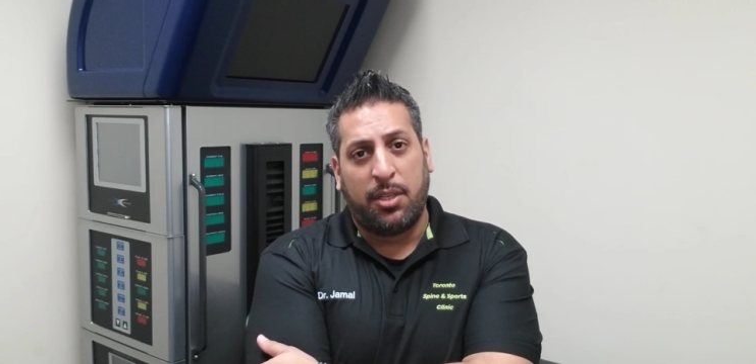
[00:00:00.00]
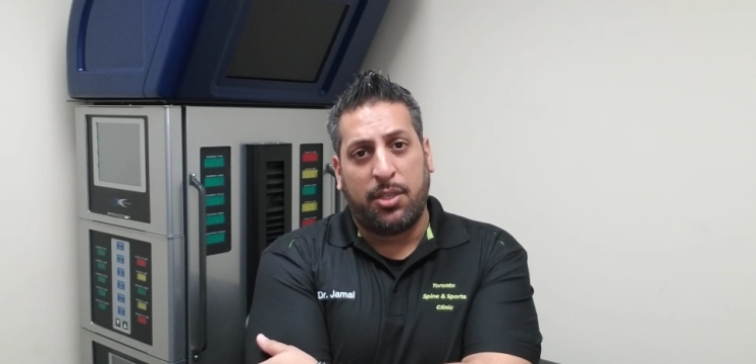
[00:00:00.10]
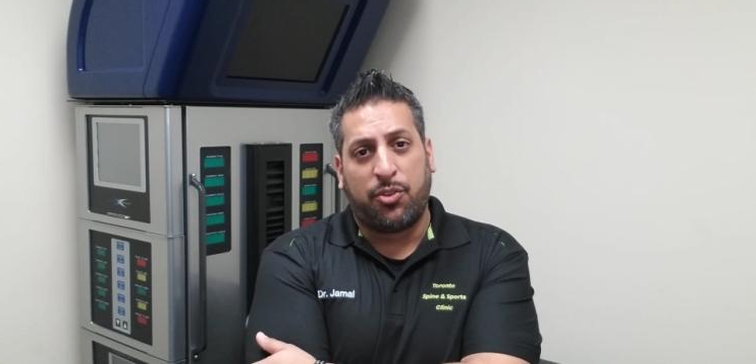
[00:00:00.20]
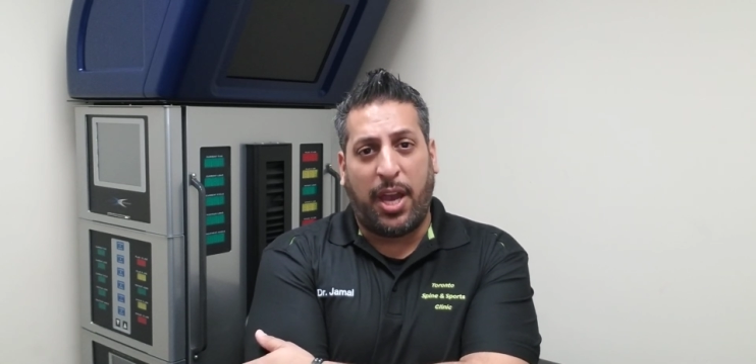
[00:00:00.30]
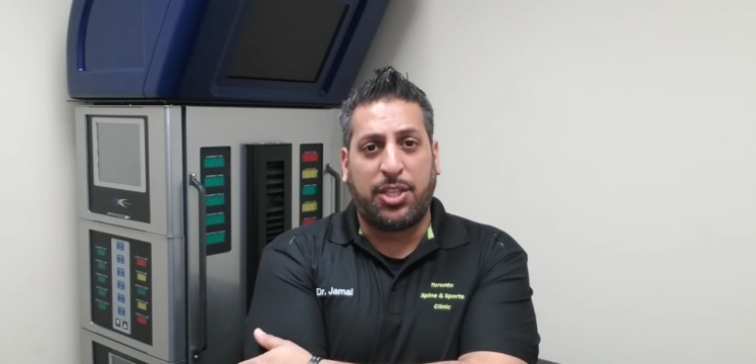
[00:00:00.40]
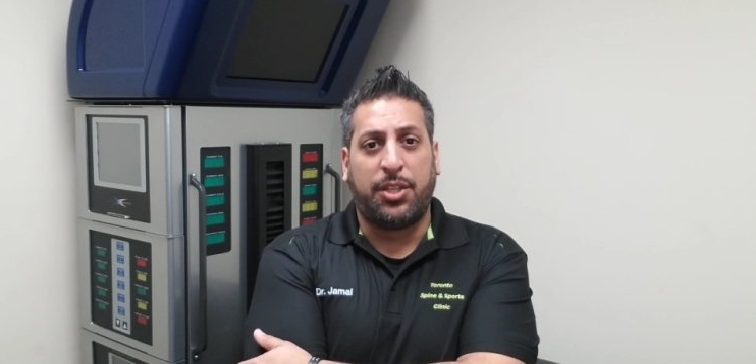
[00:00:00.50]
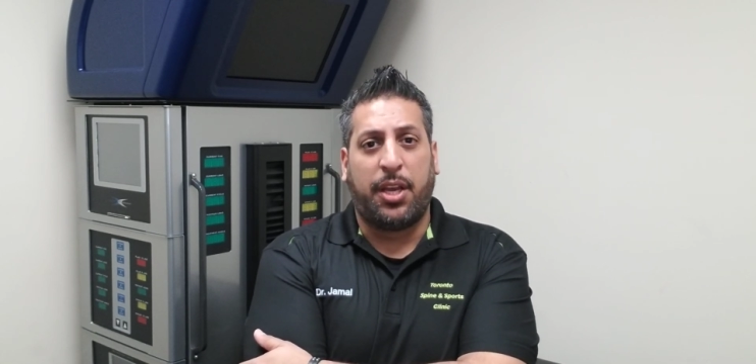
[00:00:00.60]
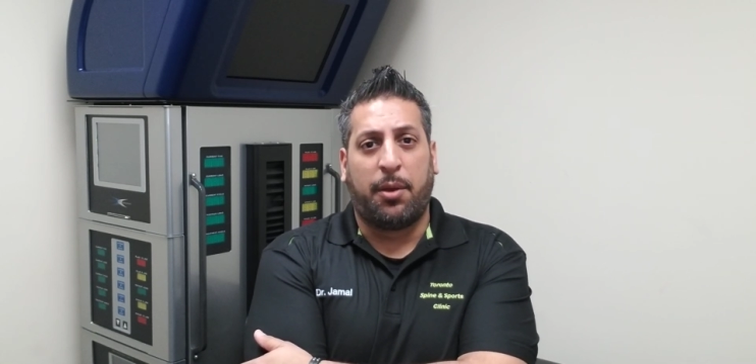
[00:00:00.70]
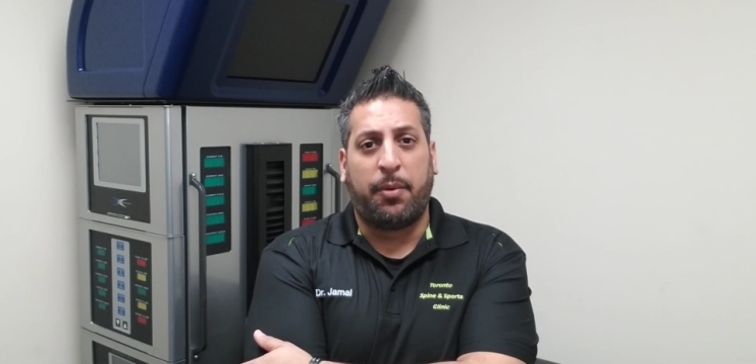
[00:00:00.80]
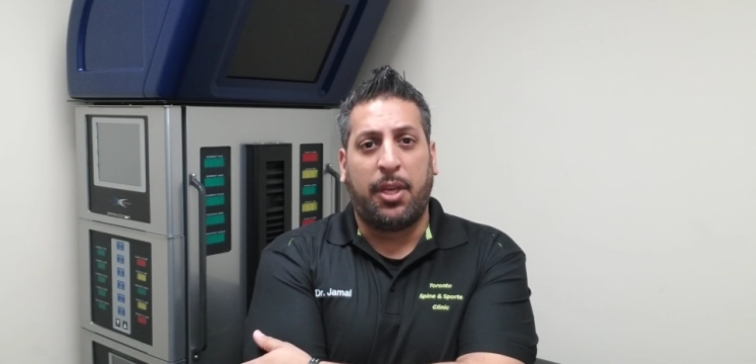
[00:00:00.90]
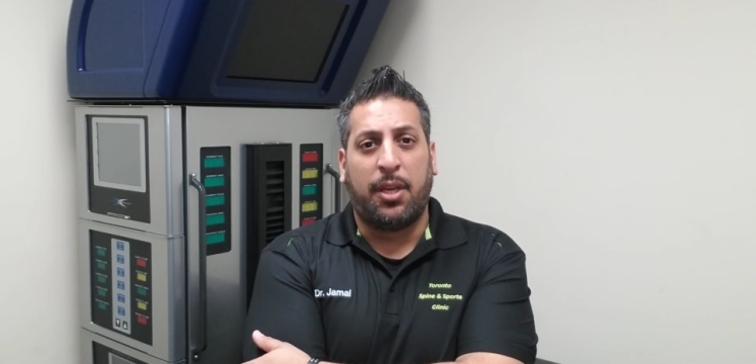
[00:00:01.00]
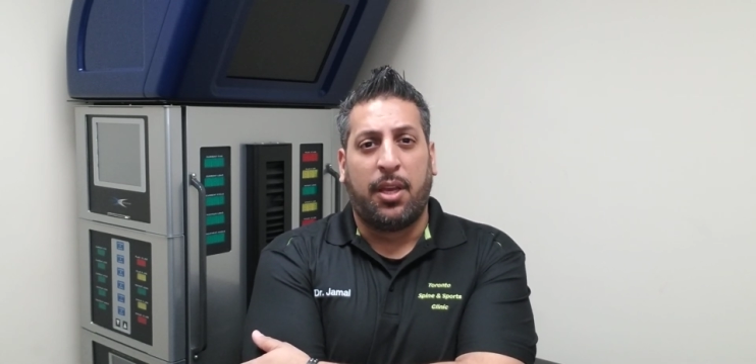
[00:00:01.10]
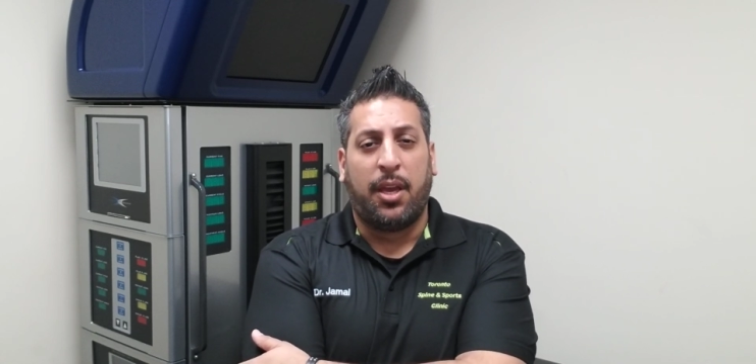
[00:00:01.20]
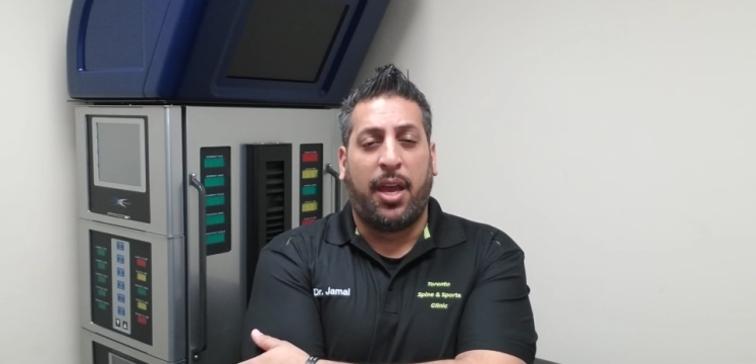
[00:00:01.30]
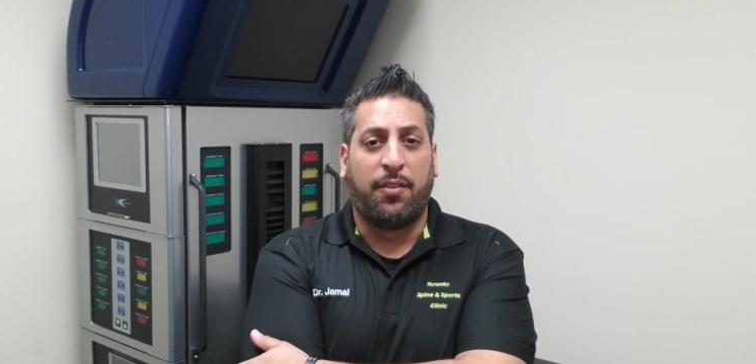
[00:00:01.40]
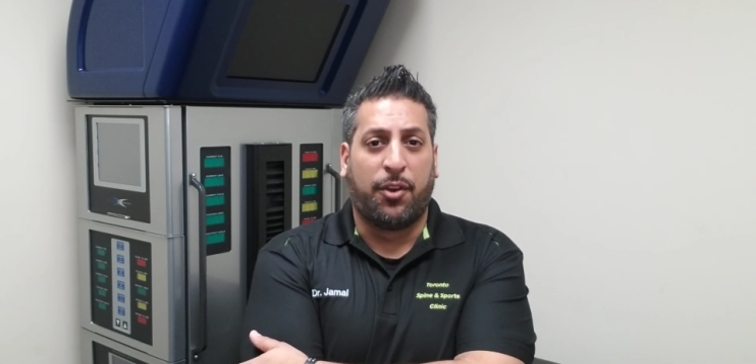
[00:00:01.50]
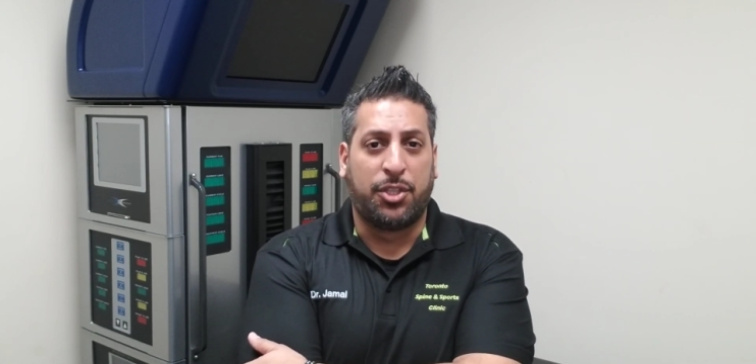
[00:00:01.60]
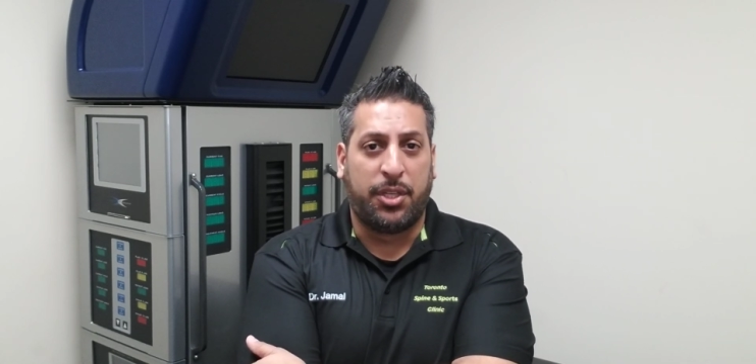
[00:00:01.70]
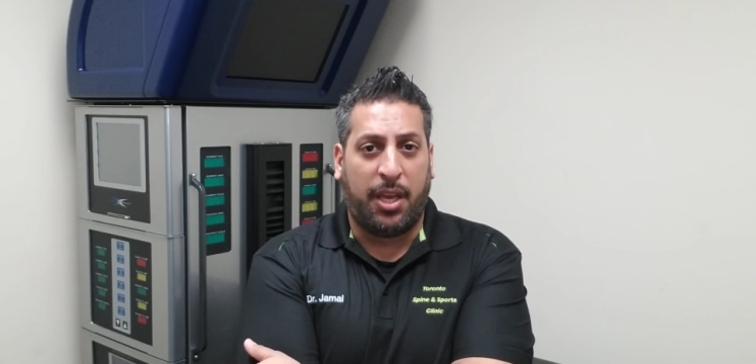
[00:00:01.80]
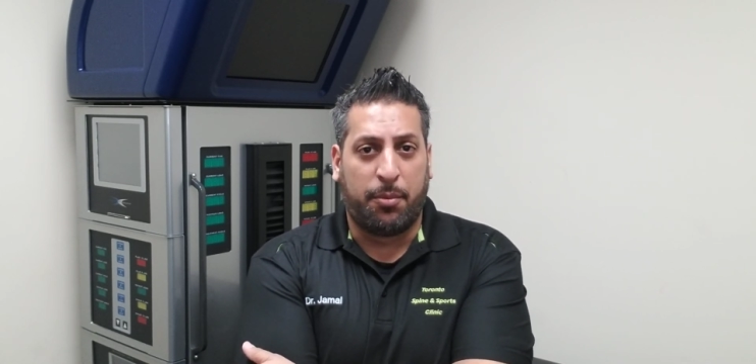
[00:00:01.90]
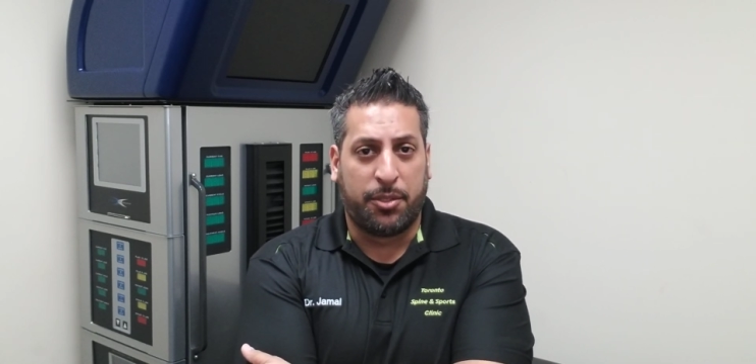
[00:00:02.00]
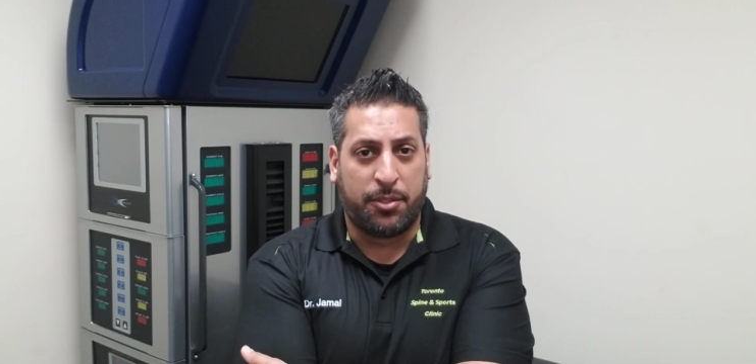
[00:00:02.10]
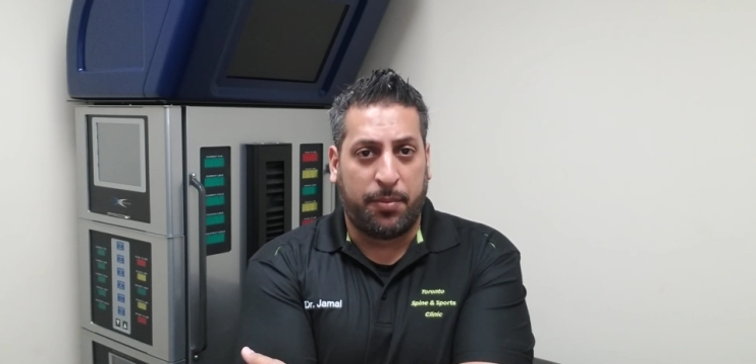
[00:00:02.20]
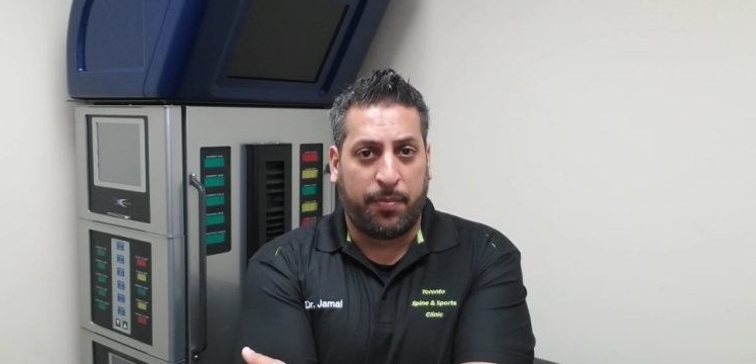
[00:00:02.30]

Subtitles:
traction therapy, and inversion tables.